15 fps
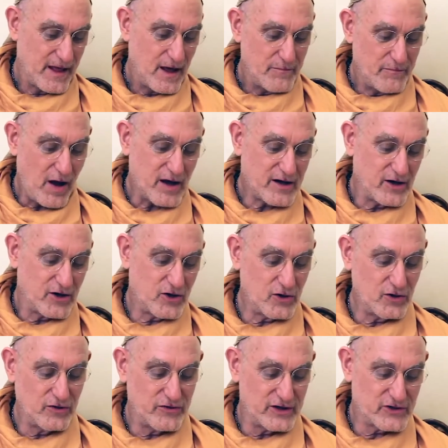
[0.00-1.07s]
Bhaka
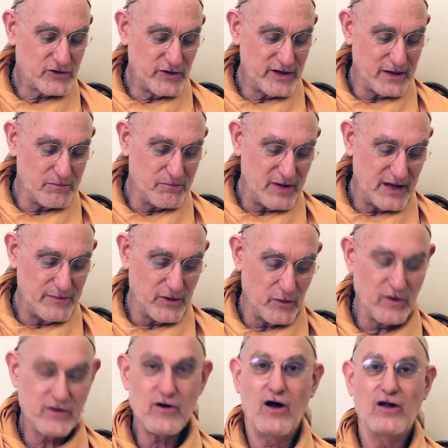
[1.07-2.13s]
hurled the tree at Bhima
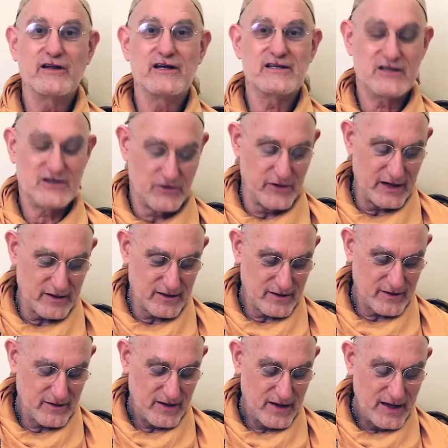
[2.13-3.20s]
with all his strength.
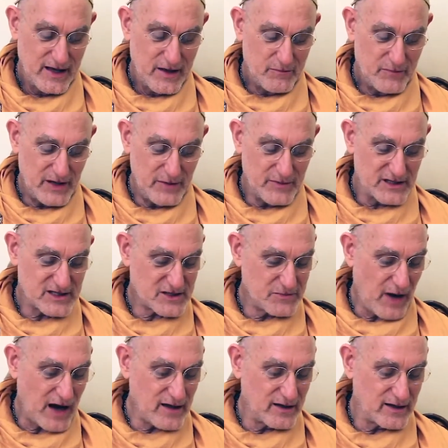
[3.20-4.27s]
Bhima
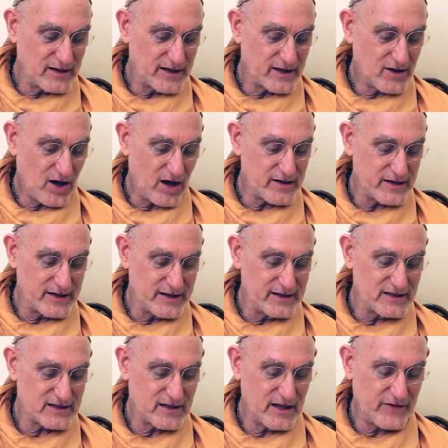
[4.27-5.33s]
smilingly caught it in
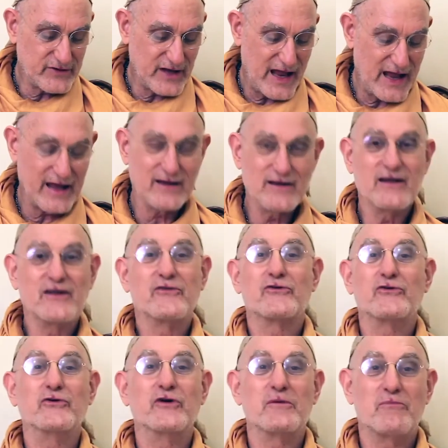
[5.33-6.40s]
his left hand and
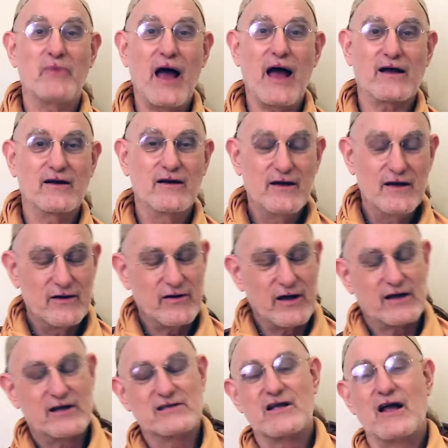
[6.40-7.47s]
threw it back. Right?
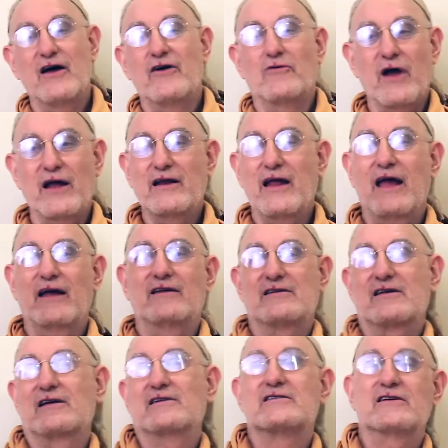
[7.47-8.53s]
Because right hand is
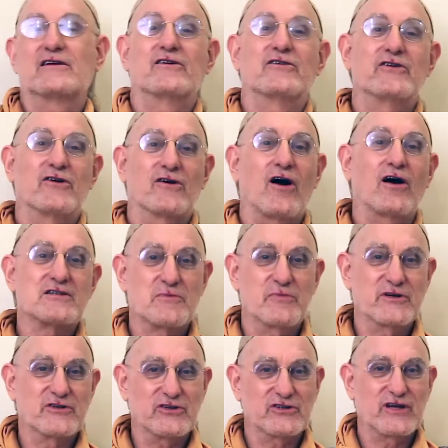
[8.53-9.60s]
considered your
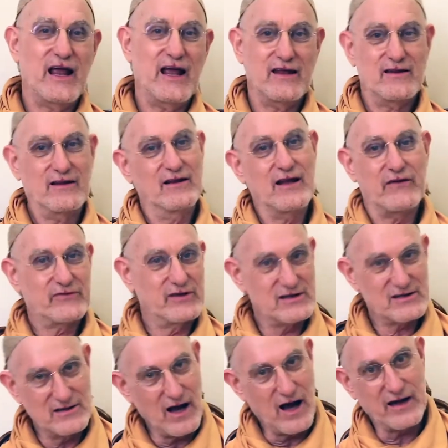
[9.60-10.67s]
auspicious hand. The left
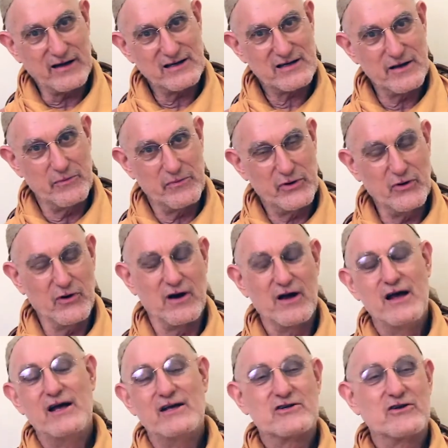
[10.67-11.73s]
is not. It's impure.
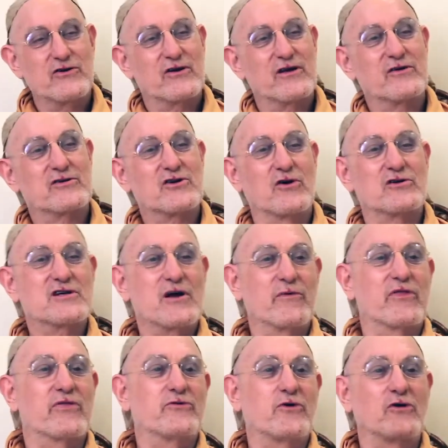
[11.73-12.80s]
So someone
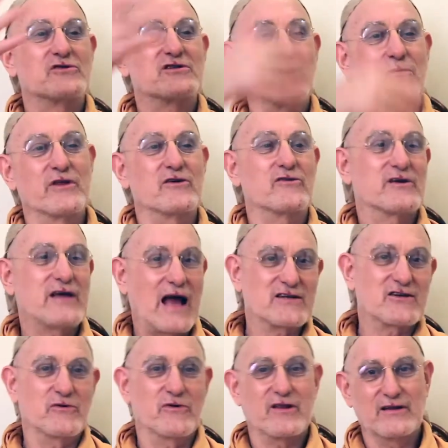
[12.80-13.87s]
throws something, you catch
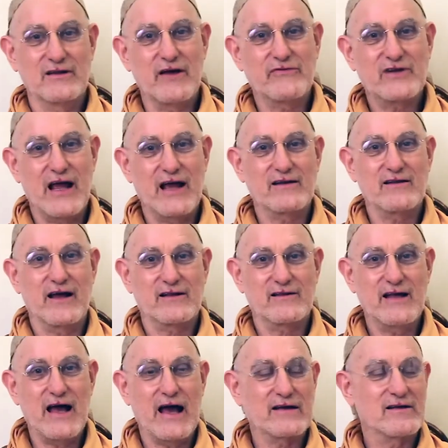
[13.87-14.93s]
it with the left hand like
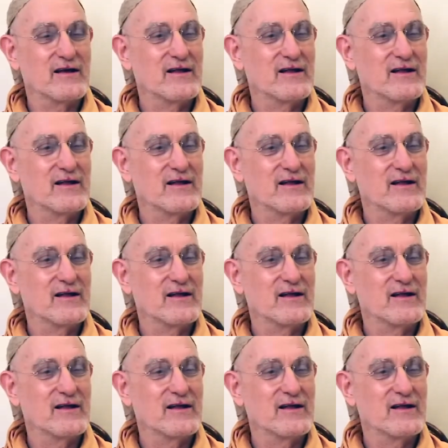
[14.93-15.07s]
that.